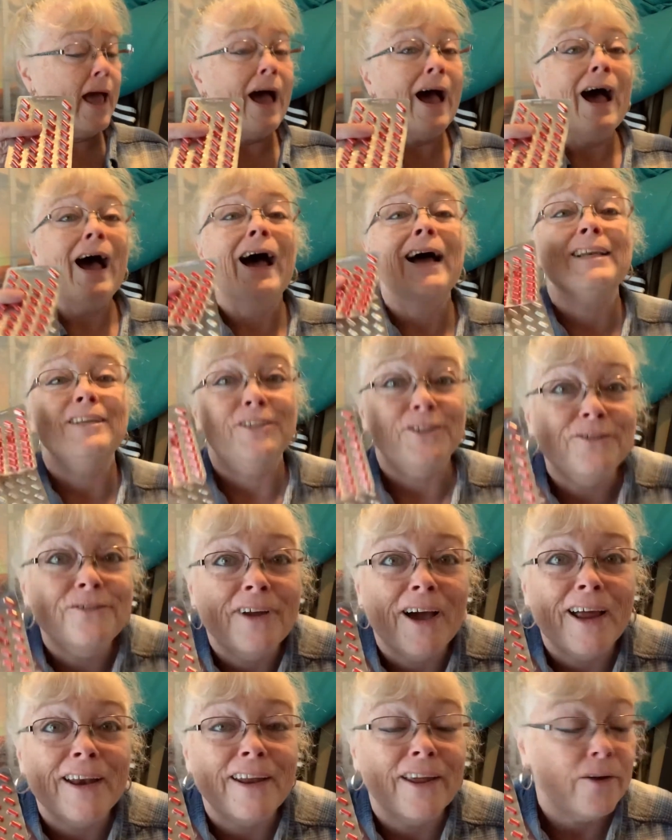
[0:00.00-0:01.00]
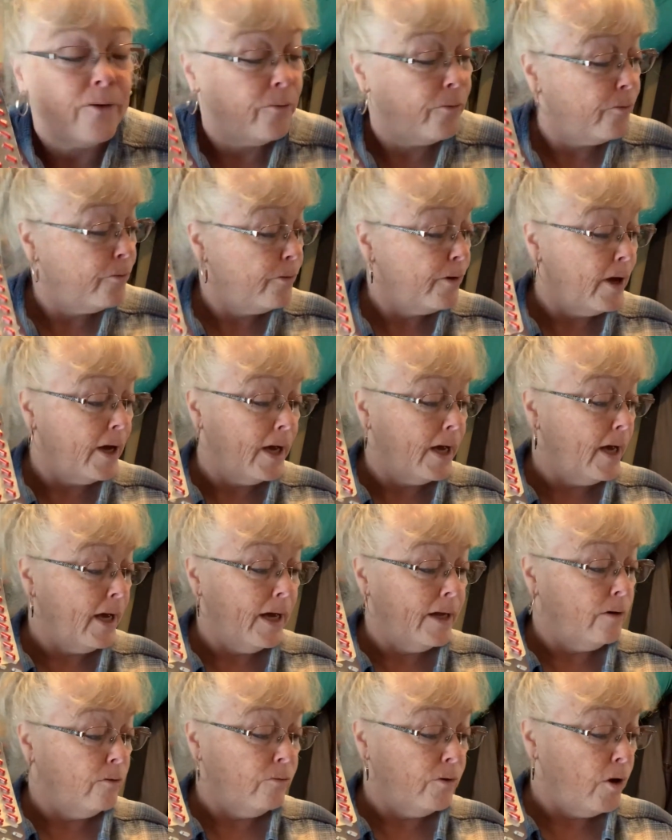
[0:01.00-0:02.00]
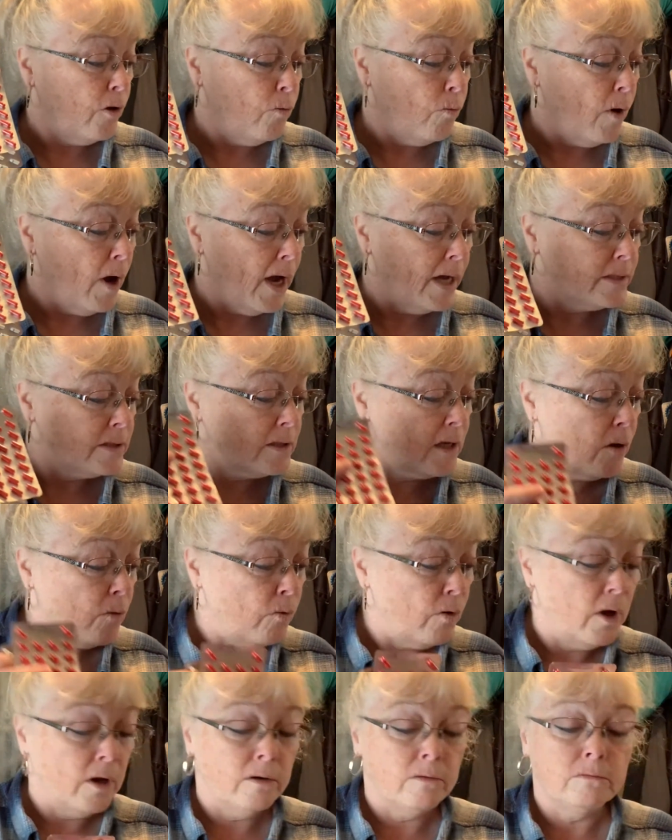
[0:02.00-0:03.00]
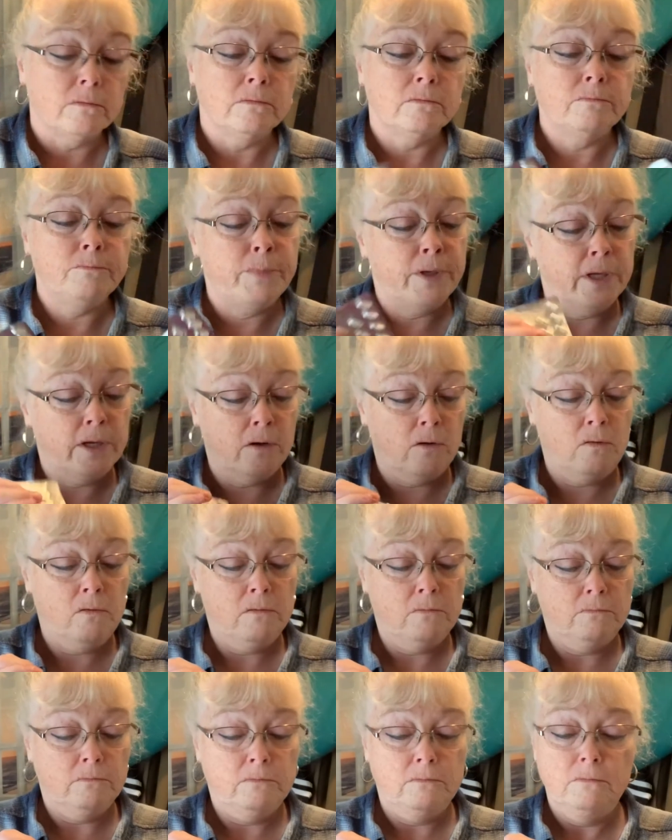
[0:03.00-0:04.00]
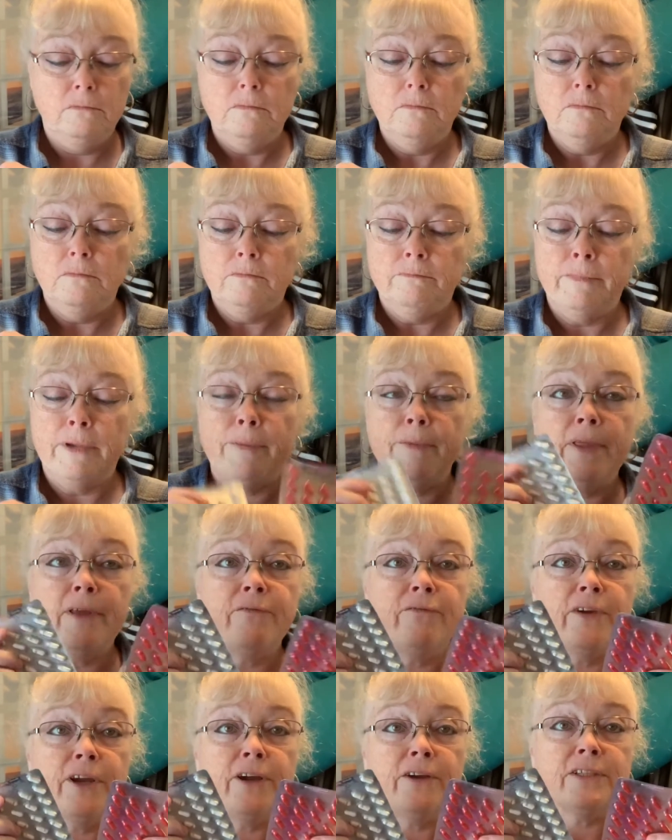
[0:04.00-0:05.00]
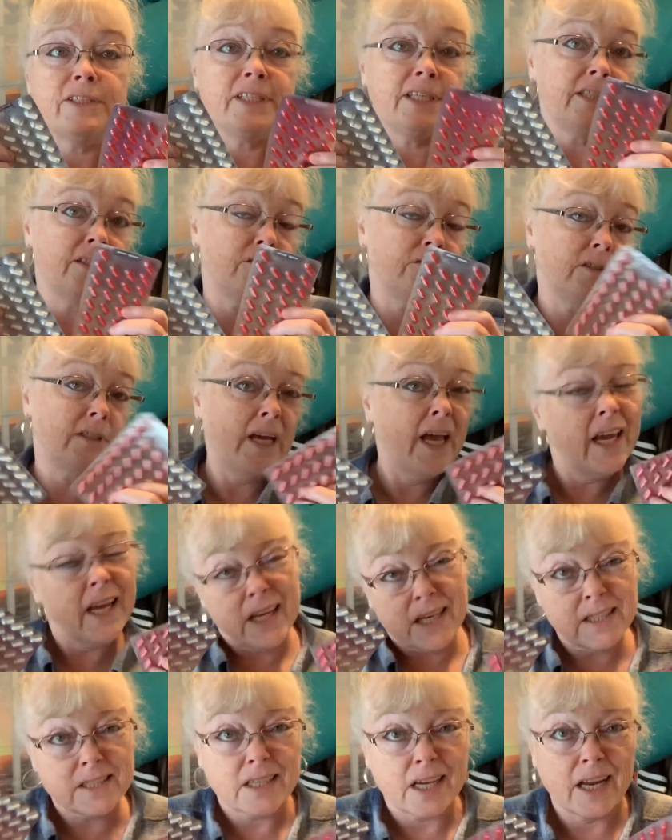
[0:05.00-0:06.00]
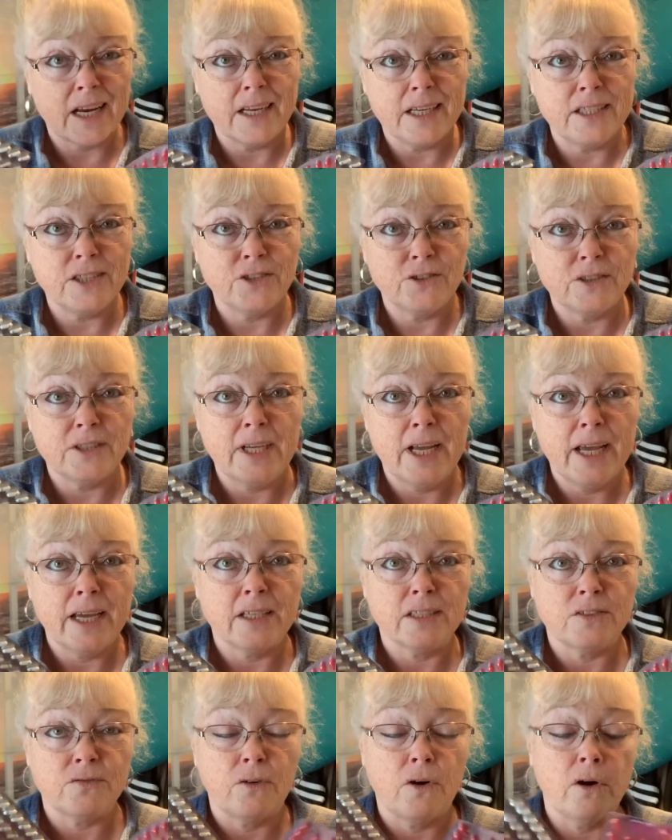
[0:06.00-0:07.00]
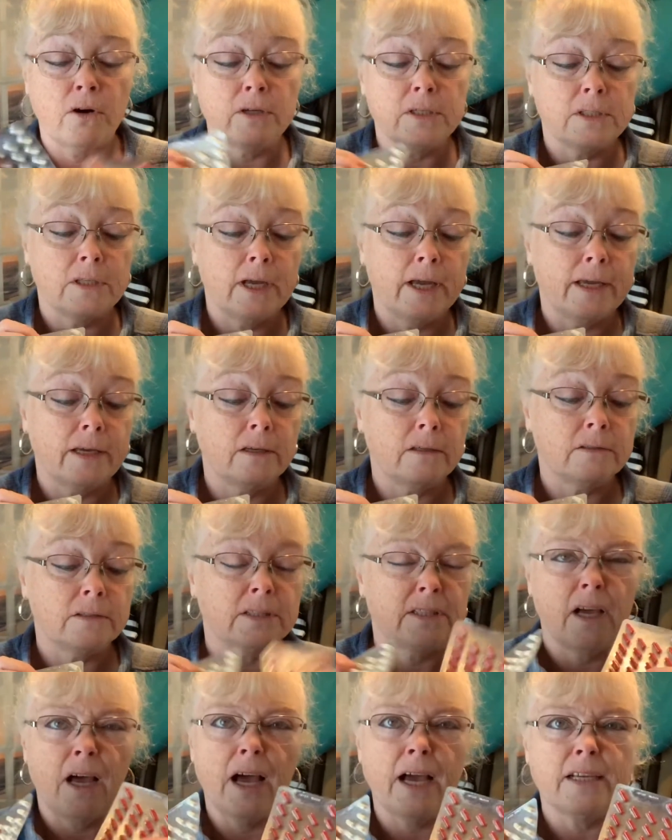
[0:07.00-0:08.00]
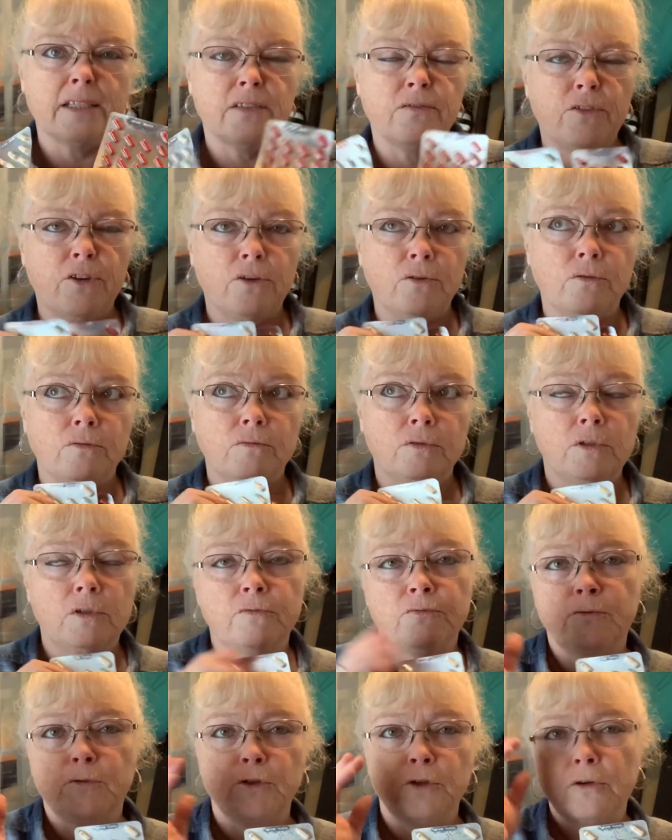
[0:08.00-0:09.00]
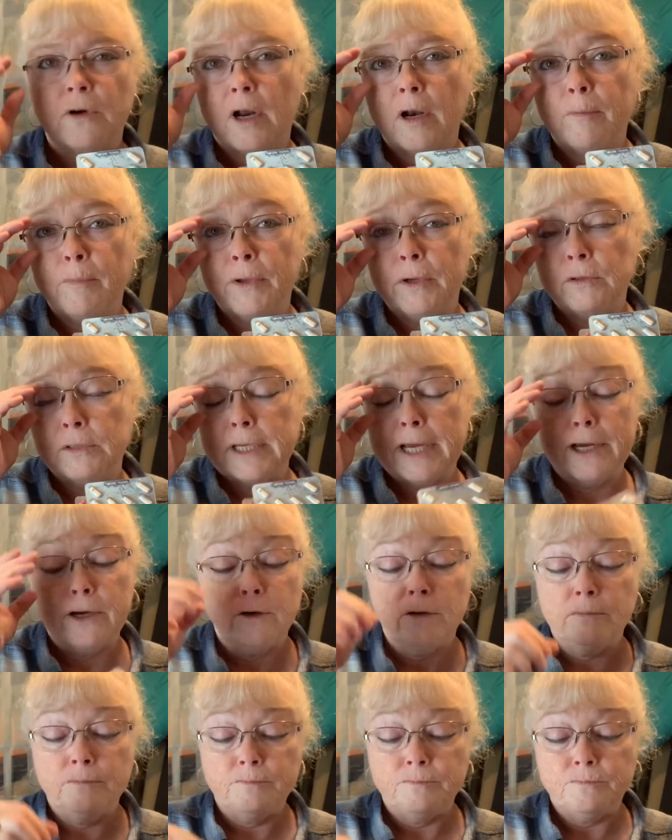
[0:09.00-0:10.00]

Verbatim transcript: I do not know. I, I don't know why it's not one pill. Maybe they figure it's easier to take. It is kind of easier to take as far as like size if, you, if you're not a pill taker.